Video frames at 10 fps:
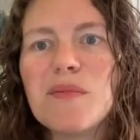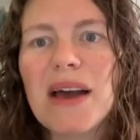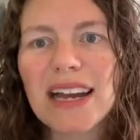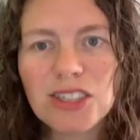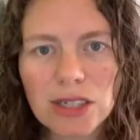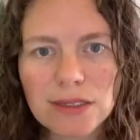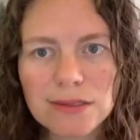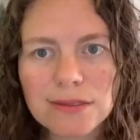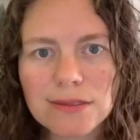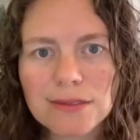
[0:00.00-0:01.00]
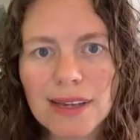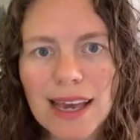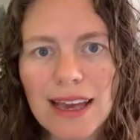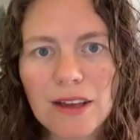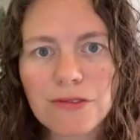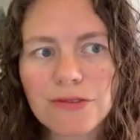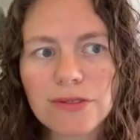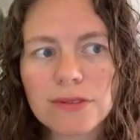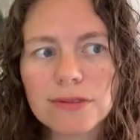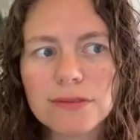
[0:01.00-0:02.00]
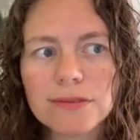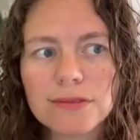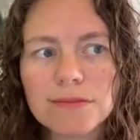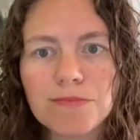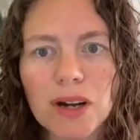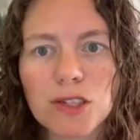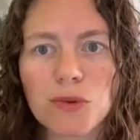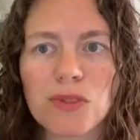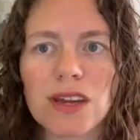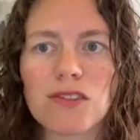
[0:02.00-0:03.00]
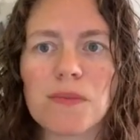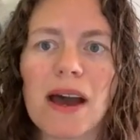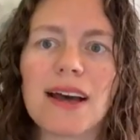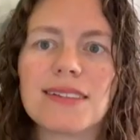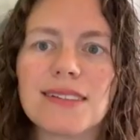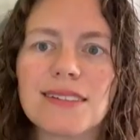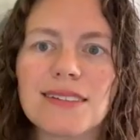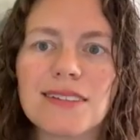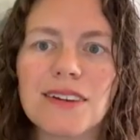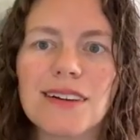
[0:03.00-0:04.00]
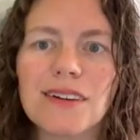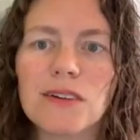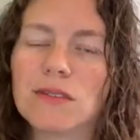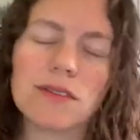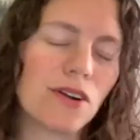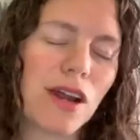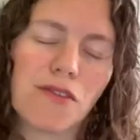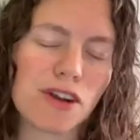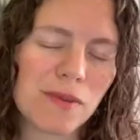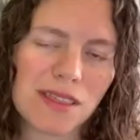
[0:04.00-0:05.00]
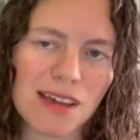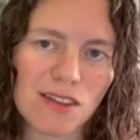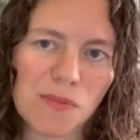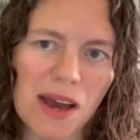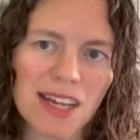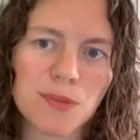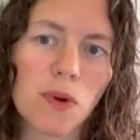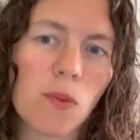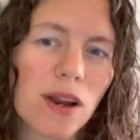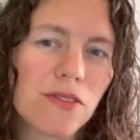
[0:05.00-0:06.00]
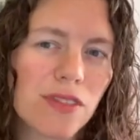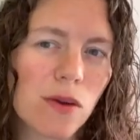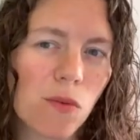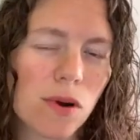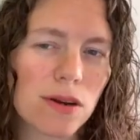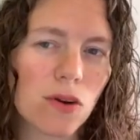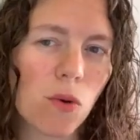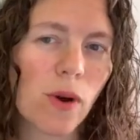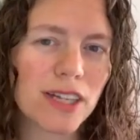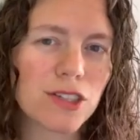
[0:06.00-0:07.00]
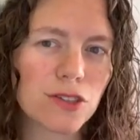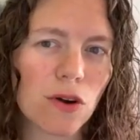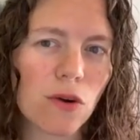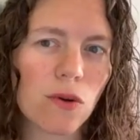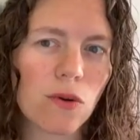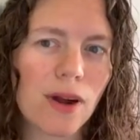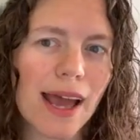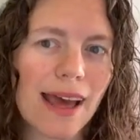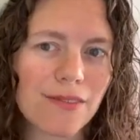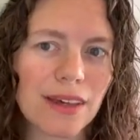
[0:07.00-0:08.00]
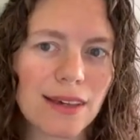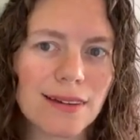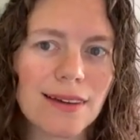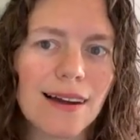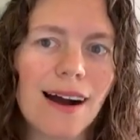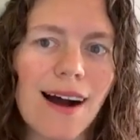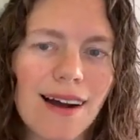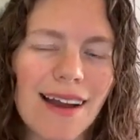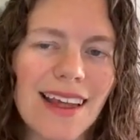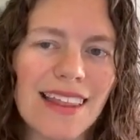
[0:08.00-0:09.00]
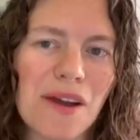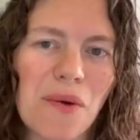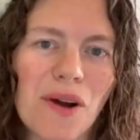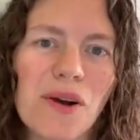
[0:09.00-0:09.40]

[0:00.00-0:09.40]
Imagine if bugs were a thing of the past. They're never going to be a thing of the past, but what if they weren't quite so heavy? And they